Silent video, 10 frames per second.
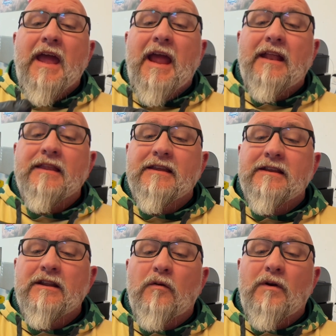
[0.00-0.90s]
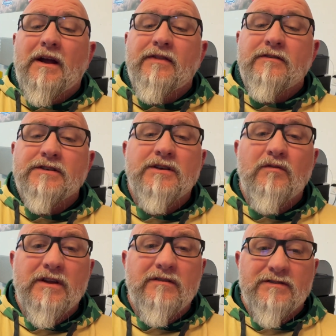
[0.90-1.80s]
And you know what? They're so
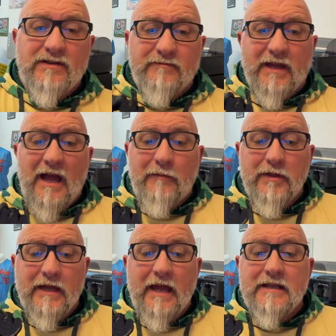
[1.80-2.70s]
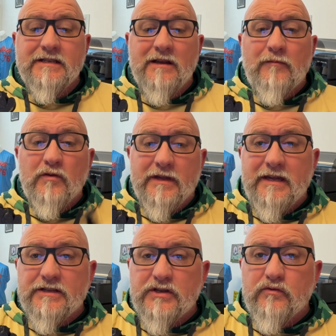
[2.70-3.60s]
little, it's going to be complicated. So I'm going to
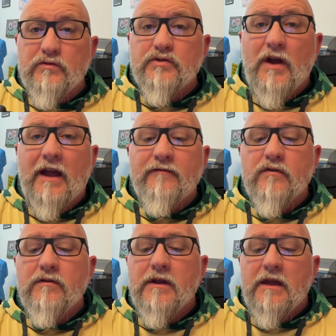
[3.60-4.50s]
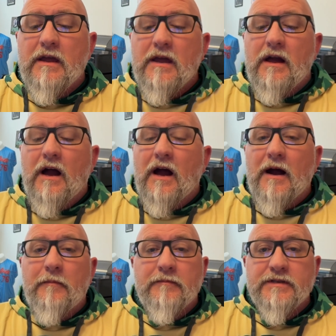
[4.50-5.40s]
get a screwdriver.
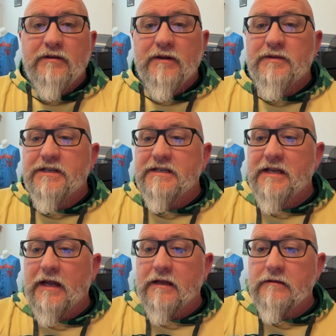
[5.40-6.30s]
So give me just a second.